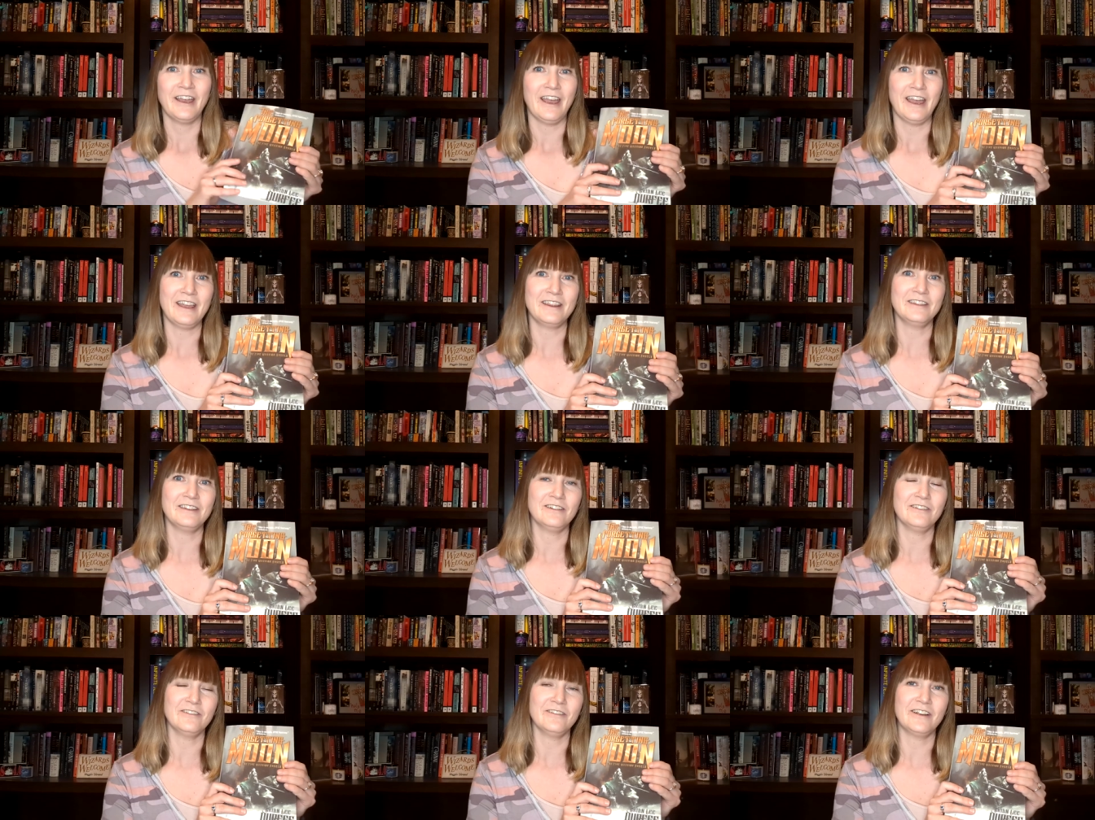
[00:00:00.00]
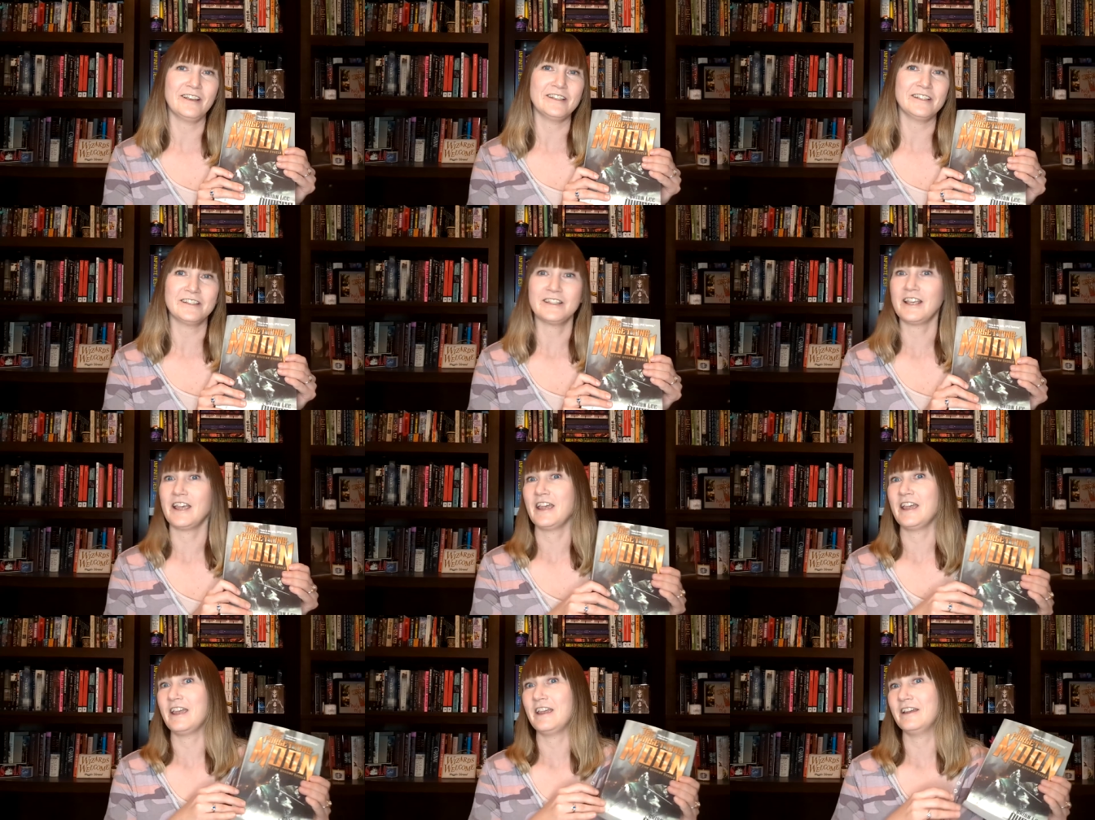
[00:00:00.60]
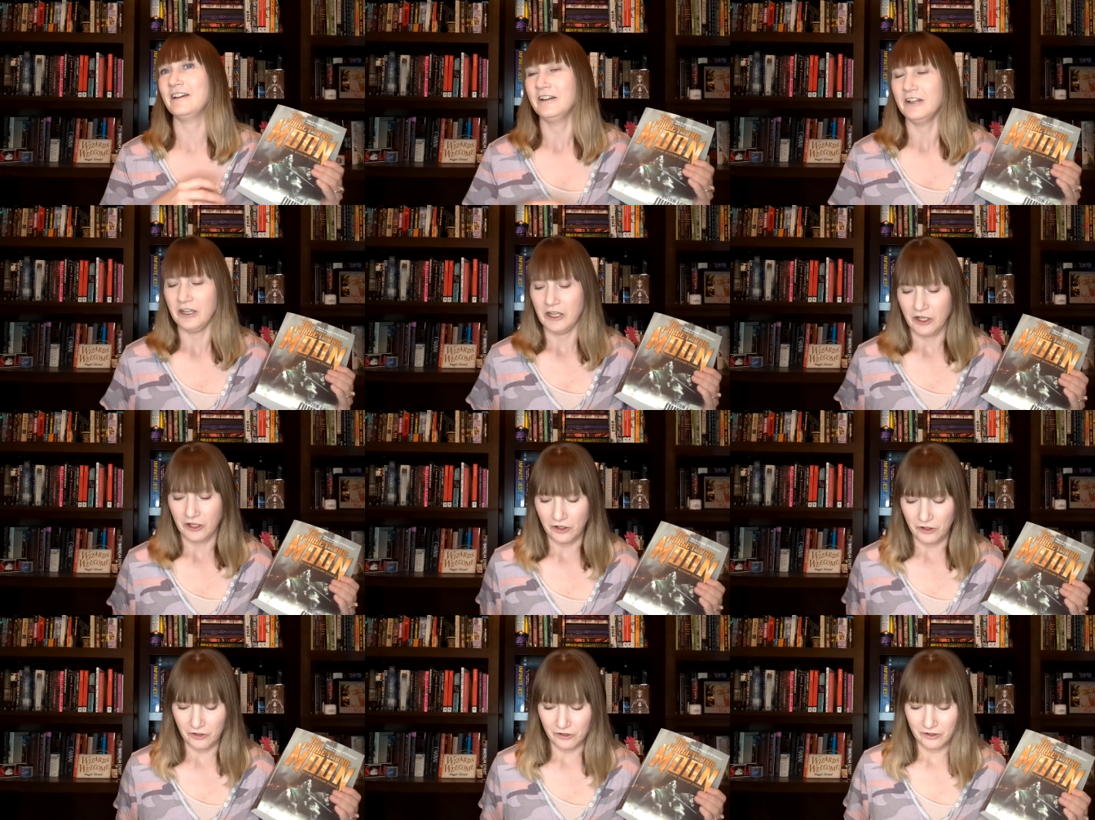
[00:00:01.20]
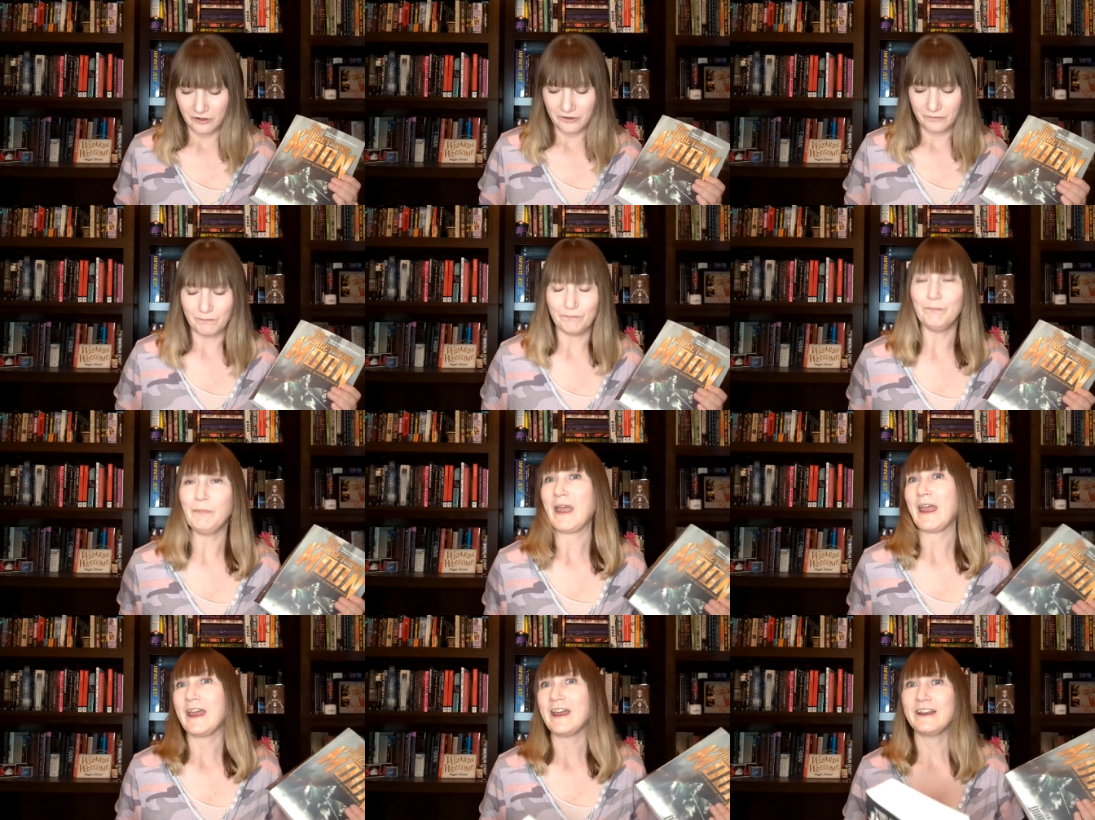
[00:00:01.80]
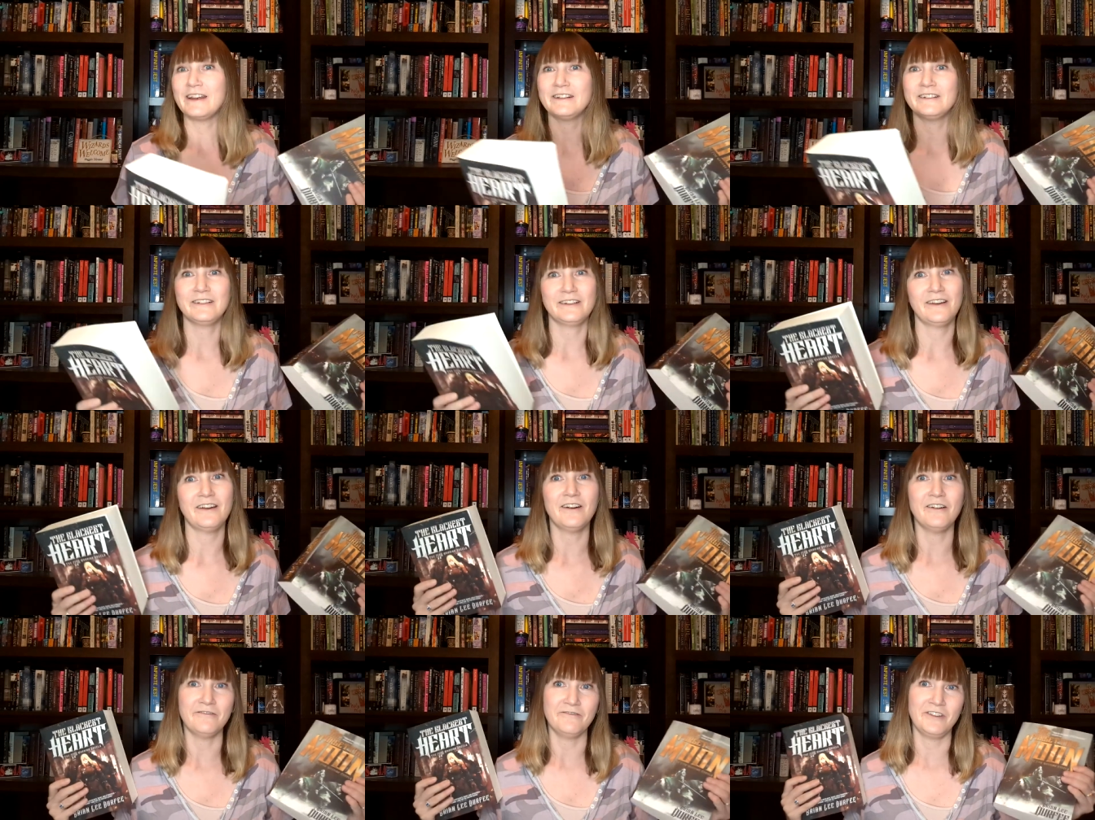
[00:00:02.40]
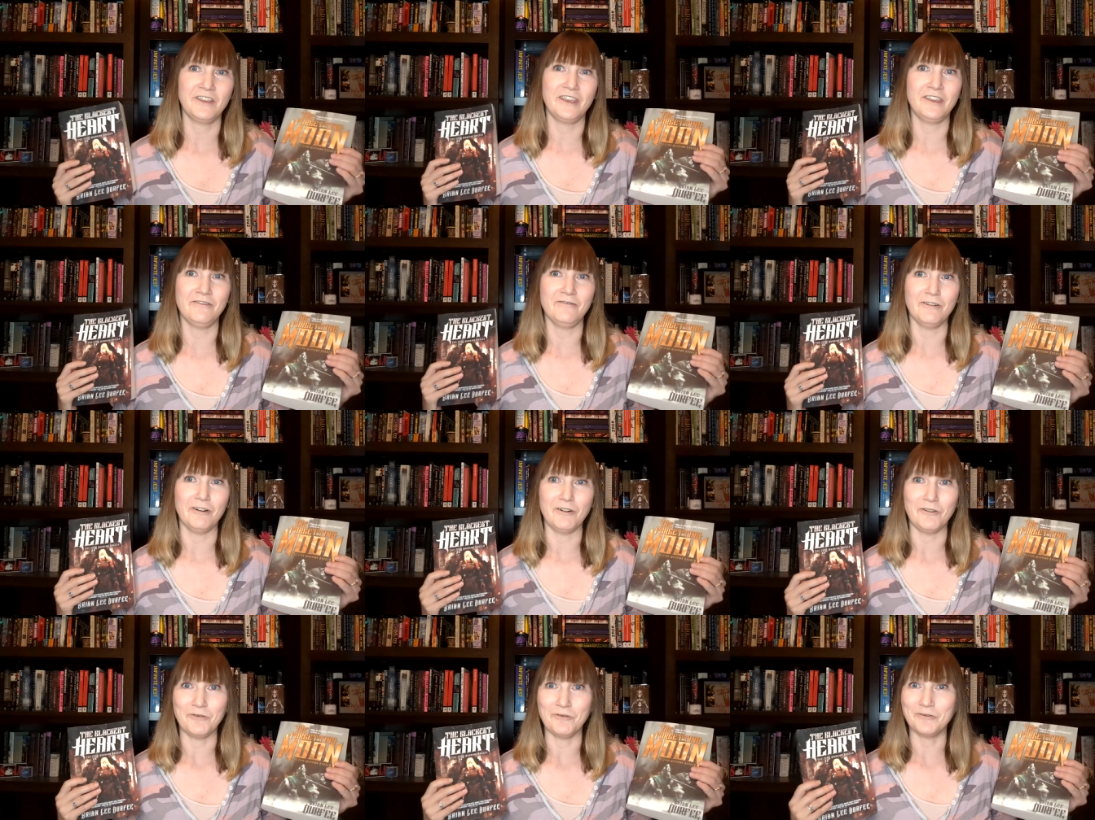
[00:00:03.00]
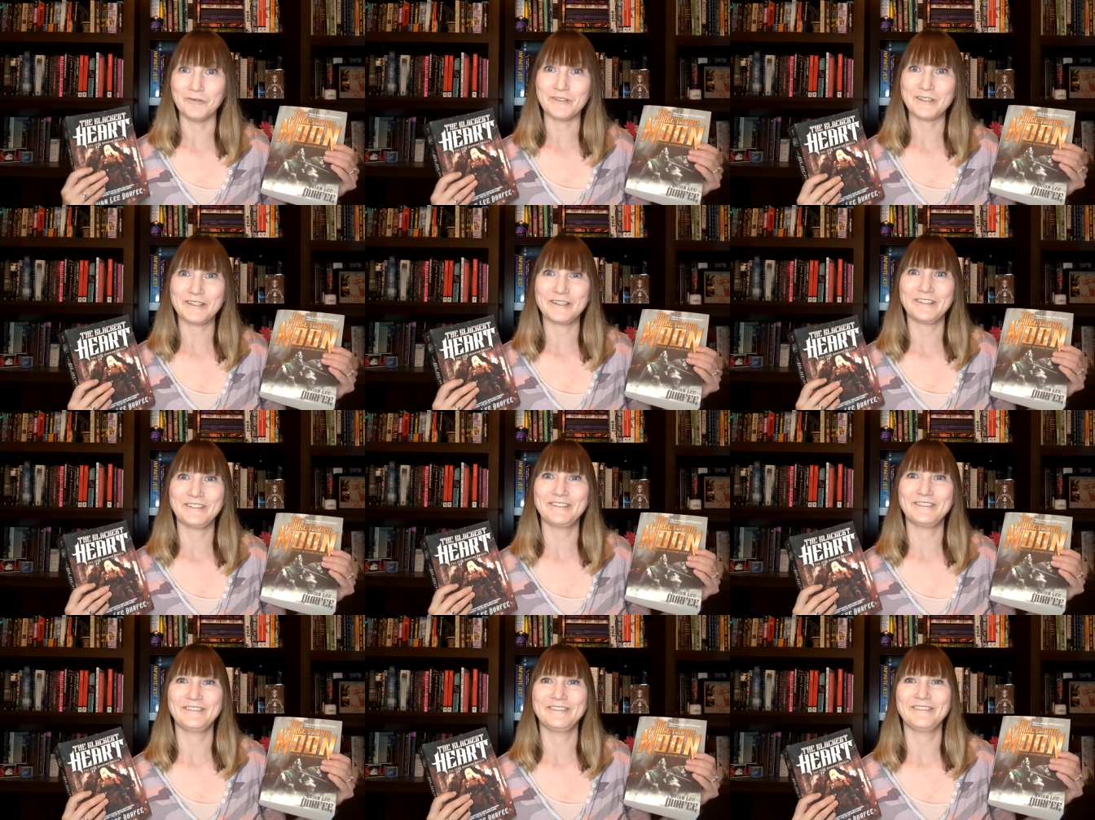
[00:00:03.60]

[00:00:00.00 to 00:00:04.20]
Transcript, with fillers: and there is a band of heroes